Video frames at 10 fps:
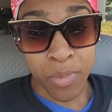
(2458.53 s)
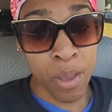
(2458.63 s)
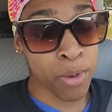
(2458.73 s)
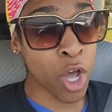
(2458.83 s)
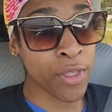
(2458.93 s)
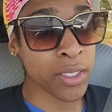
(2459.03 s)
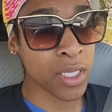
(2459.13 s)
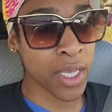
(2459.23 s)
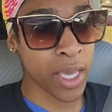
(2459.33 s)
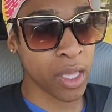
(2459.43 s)
But all that to
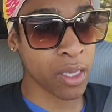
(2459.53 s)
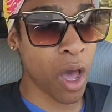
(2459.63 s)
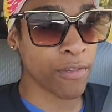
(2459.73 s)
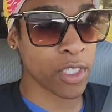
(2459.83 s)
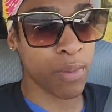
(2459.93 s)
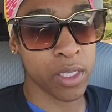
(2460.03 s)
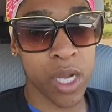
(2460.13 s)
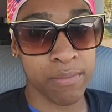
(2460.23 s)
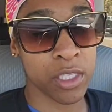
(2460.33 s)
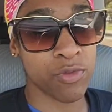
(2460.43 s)
say, like, obviously by the
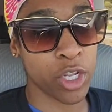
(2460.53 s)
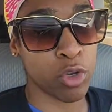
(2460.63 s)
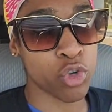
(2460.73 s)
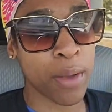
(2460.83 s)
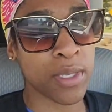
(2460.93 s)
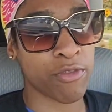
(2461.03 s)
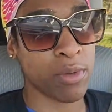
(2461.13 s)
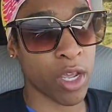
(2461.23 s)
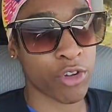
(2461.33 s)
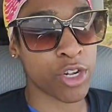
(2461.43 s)
time this video drops,
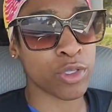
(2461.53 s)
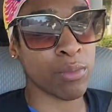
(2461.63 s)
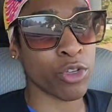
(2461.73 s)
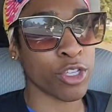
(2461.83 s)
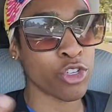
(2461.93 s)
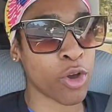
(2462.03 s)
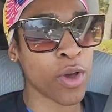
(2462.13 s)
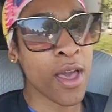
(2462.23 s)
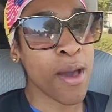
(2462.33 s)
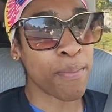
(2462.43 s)
everybody already knows I'm doing the show.
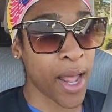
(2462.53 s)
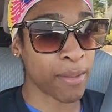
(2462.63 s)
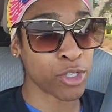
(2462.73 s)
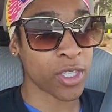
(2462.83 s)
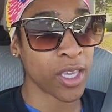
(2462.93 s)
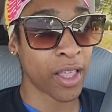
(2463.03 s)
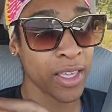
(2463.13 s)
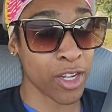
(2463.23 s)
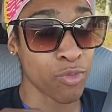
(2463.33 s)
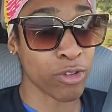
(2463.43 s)
But I'm just thinking,
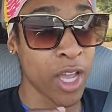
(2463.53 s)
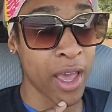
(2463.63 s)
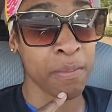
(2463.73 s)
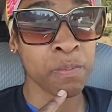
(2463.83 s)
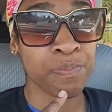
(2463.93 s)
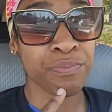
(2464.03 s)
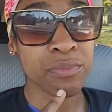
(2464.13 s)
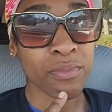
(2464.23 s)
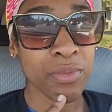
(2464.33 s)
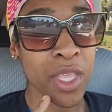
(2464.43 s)
like, in real time,
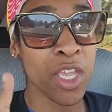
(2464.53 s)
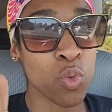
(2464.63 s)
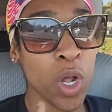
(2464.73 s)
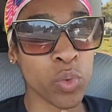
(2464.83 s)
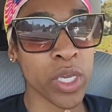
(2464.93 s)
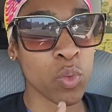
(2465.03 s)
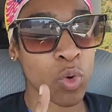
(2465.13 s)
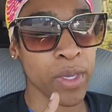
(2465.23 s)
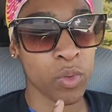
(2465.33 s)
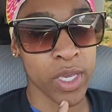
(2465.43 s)
in 1 week, we'll
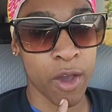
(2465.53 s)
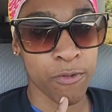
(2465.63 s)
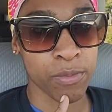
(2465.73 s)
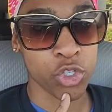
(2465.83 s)
be a week out from the